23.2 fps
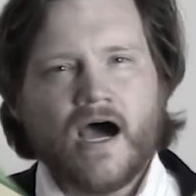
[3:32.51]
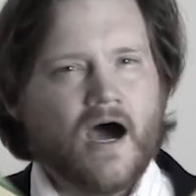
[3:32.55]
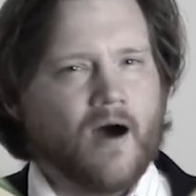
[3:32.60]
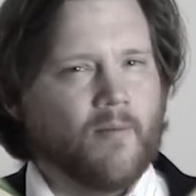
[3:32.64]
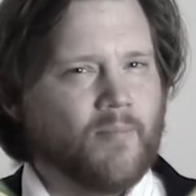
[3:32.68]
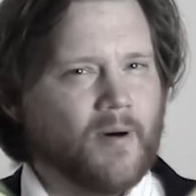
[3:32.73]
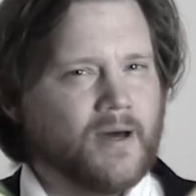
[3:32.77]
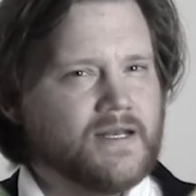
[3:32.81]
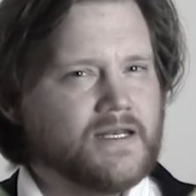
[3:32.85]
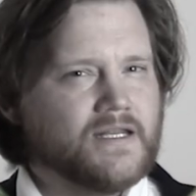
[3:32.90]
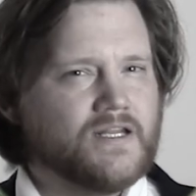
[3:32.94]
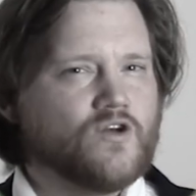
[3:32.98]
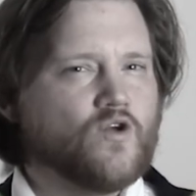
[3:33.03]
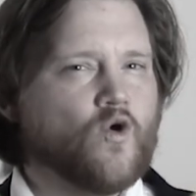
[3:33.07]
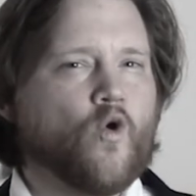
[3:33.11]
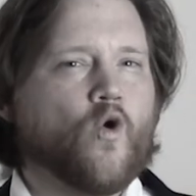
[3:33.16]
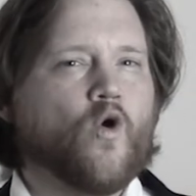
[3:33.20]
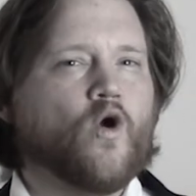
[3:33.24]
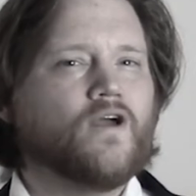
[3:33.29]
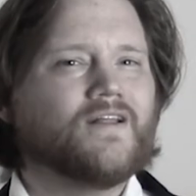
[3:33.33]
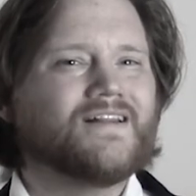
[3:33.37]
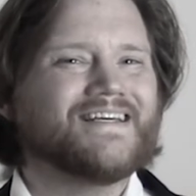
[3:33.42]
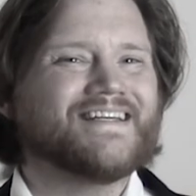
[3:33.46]
Abundant
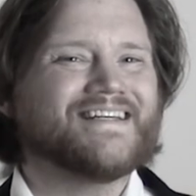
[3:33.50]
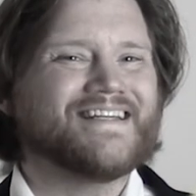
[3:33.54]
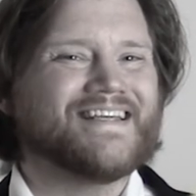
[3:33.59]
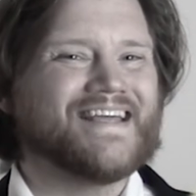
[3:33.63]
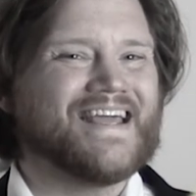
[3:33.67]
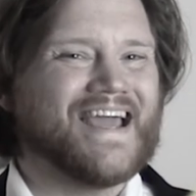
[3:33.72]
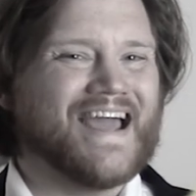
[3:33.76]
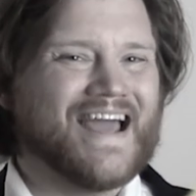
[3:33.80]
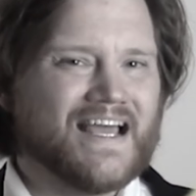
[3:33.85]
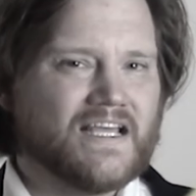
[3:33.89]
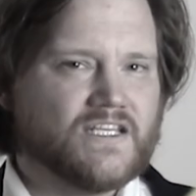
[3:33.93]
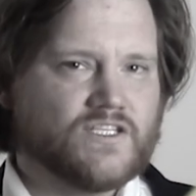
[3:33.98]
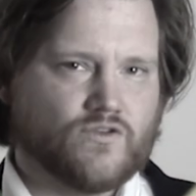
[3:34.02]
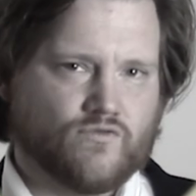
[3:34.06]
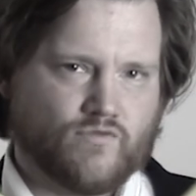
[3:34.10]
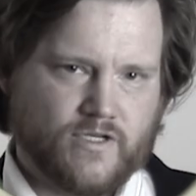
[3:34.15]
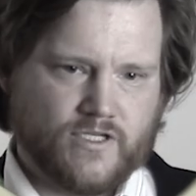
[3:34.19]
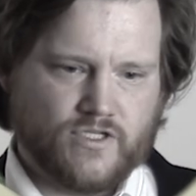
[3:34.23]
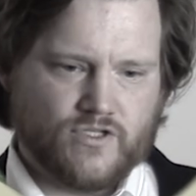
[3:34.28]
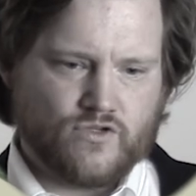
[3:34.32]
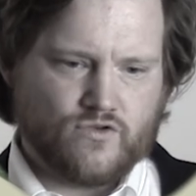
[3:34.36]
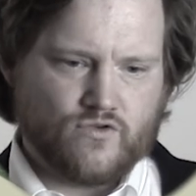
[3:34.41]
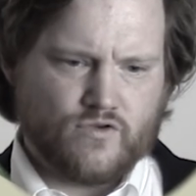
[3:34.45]
oil and gas
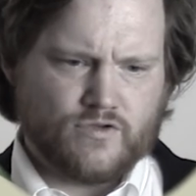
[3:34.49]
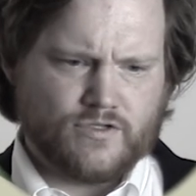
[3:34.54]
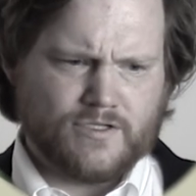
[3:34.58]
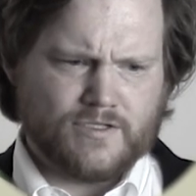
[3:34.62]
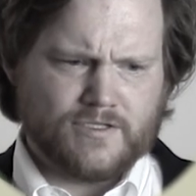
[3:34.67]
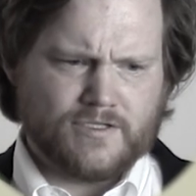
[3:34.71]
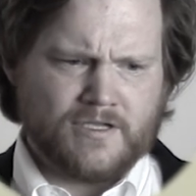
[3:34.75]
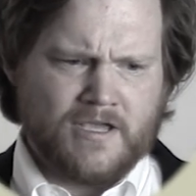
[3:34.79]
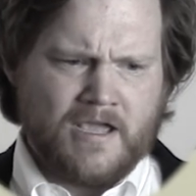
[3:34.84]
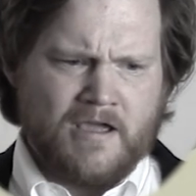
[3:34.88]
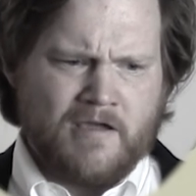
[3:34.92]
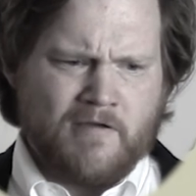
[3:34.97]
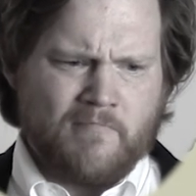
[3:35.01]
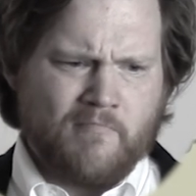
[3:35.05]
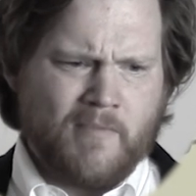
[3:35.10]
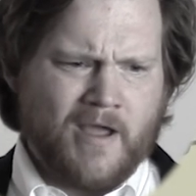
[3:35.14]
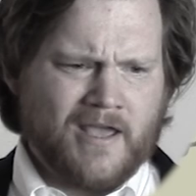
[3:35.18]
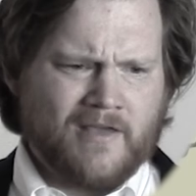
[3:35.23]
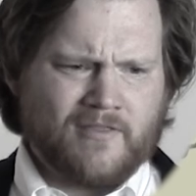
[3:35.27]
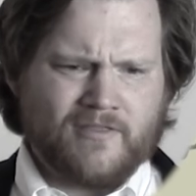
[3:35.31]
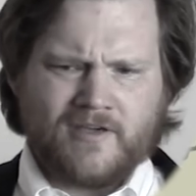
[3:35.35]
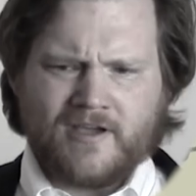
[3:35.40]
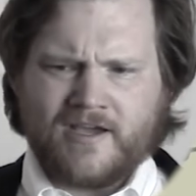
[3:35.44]
resources
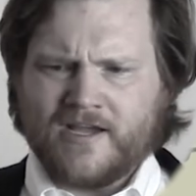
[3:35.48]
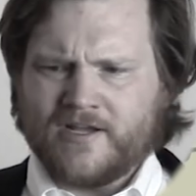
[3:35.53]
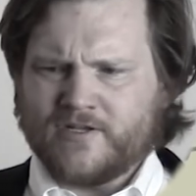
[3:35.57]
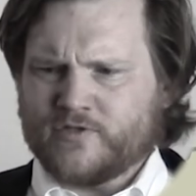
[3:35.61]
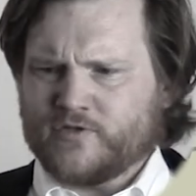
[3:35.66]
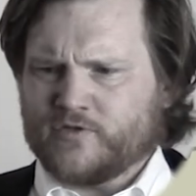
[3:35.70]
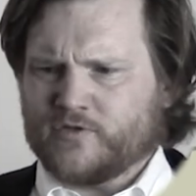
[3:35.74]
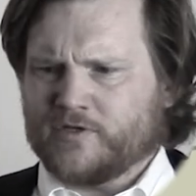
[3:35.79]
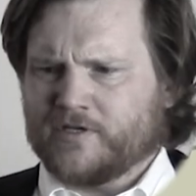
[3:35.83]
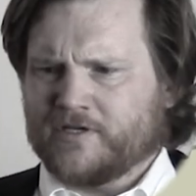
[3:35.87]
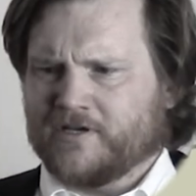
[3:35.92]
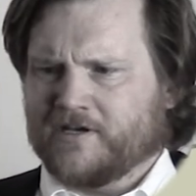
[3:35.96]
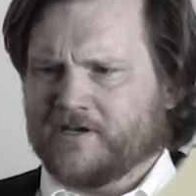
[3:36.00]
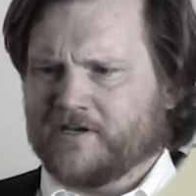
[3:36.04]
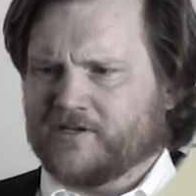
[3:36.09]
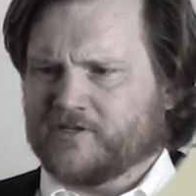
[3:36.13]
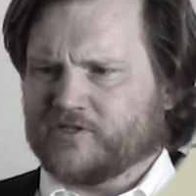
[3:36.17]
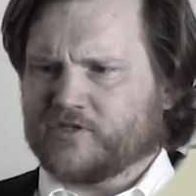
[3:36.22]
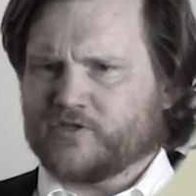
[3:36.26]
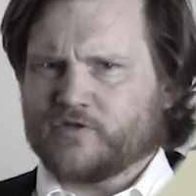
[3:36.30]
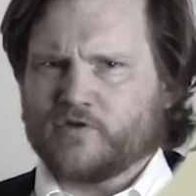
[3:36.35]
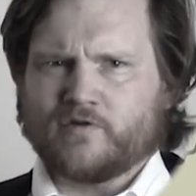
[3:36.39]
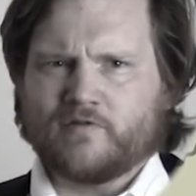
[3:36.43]
make the country
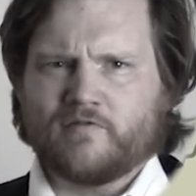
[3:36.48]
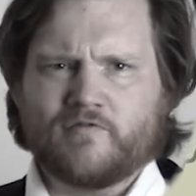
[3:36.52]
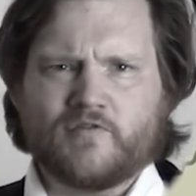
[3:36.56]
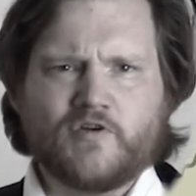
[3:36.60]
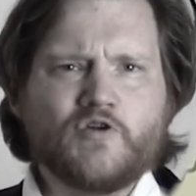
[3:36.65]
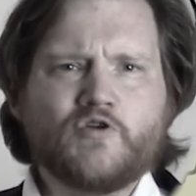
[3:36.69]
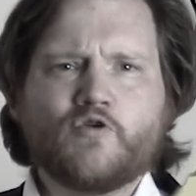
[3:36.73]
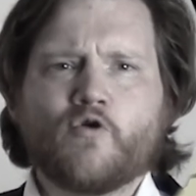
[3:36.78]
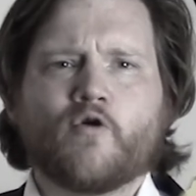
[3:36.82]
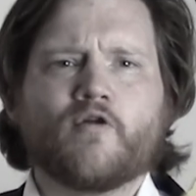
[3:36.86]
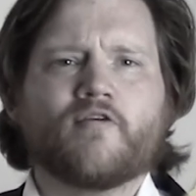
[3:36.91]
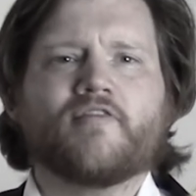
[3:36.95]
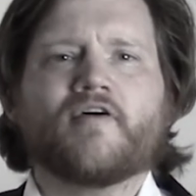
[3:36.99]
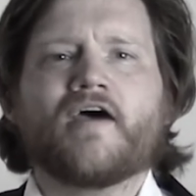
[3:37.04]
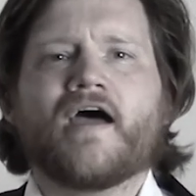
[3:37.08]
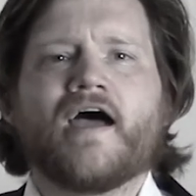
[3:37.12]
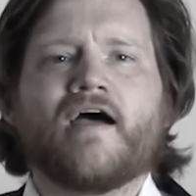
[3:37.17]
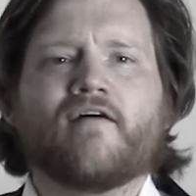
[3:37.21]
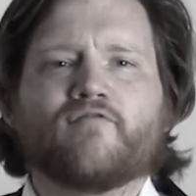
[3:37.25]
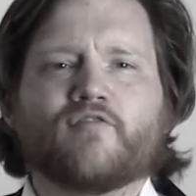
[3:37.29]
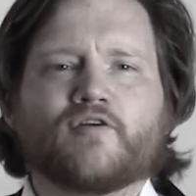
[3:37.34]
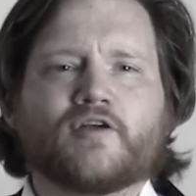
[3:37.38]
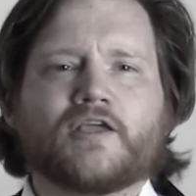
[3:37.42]
a sort of North
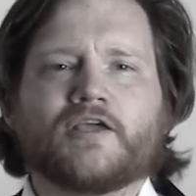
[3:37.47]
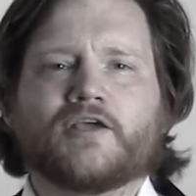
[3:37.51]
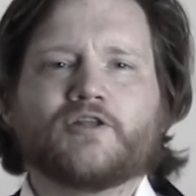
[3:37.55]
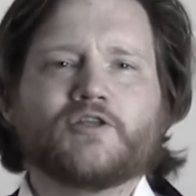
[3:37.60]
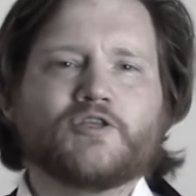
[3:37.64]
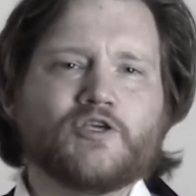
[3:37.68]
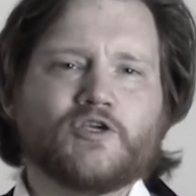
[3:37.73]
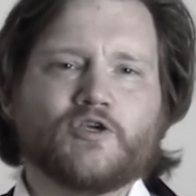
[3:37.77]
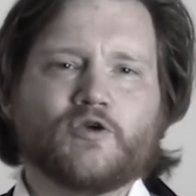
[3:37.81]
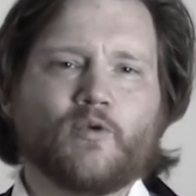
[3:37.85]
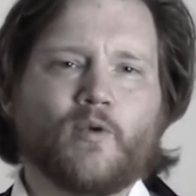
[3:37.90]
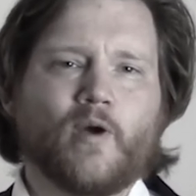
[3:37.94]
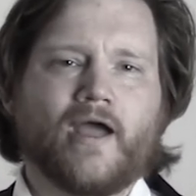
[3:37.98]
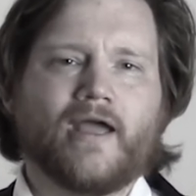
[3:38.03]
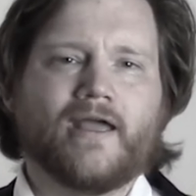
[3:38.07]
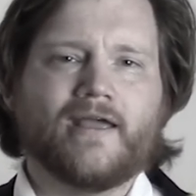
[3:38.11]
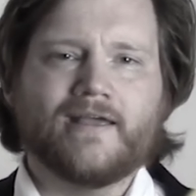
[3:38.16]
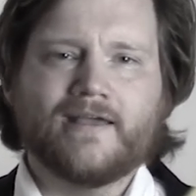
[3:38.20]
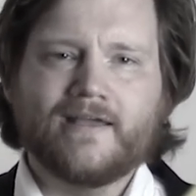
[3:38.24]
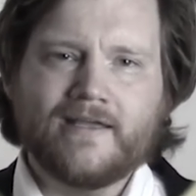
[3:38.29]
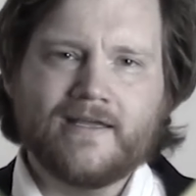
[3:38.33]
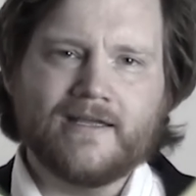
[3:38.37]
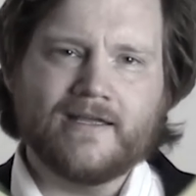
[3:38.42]
African
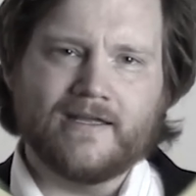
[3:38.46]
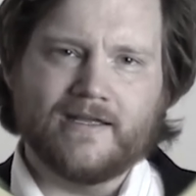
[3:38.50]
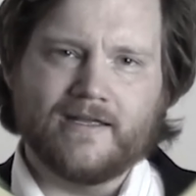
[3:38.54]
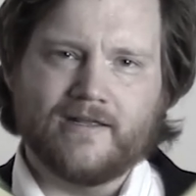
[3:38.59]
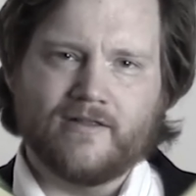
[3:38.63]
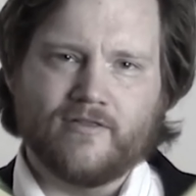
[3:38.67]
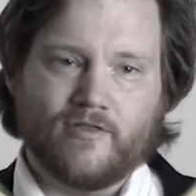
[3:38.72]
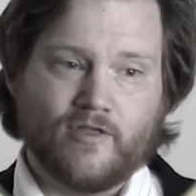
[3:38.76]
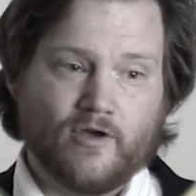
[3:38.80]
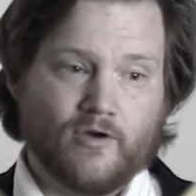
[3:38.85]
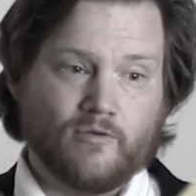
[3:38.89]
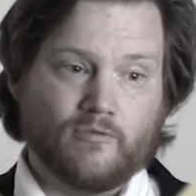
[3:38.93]
UAE,